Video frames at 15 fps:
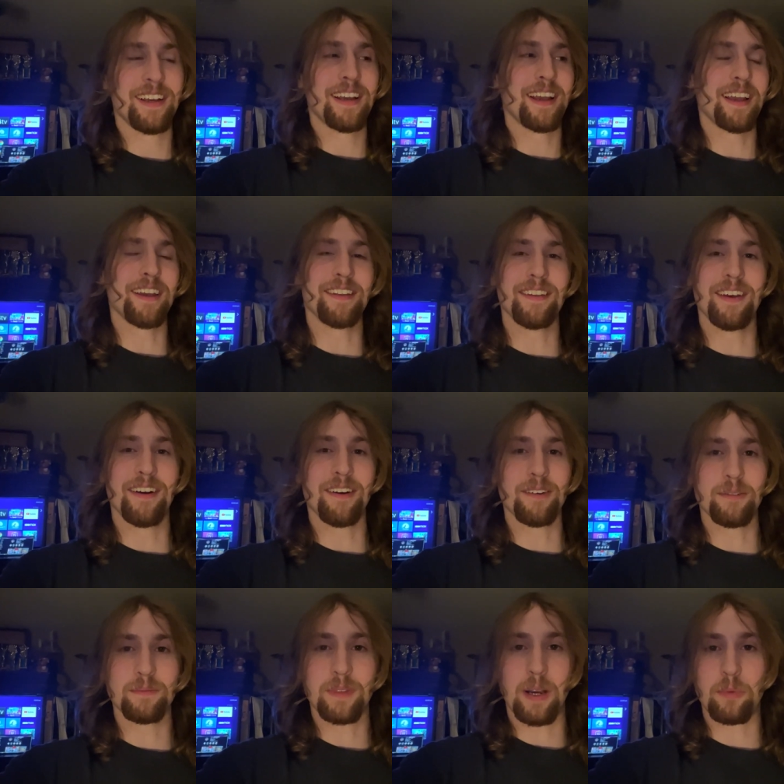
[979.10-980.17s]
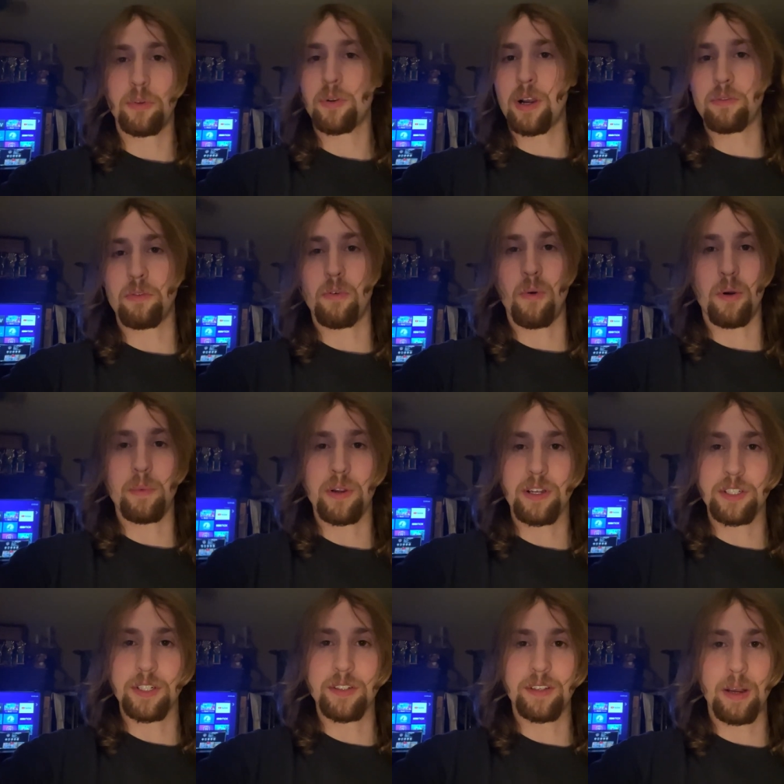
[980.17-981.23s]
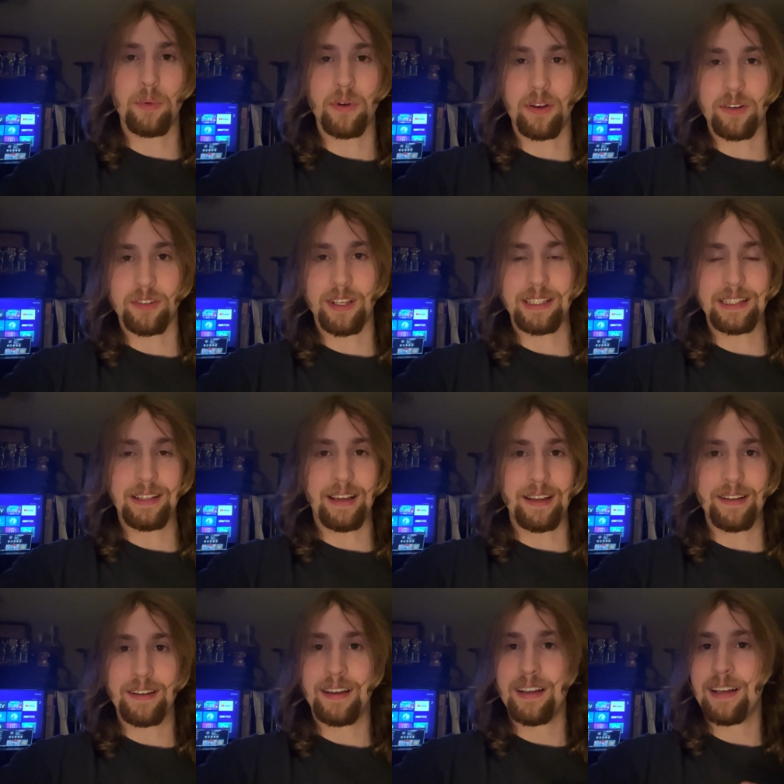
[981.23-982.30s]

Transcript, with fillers: And uh, I'm really grateful for her because she's able to understand that like,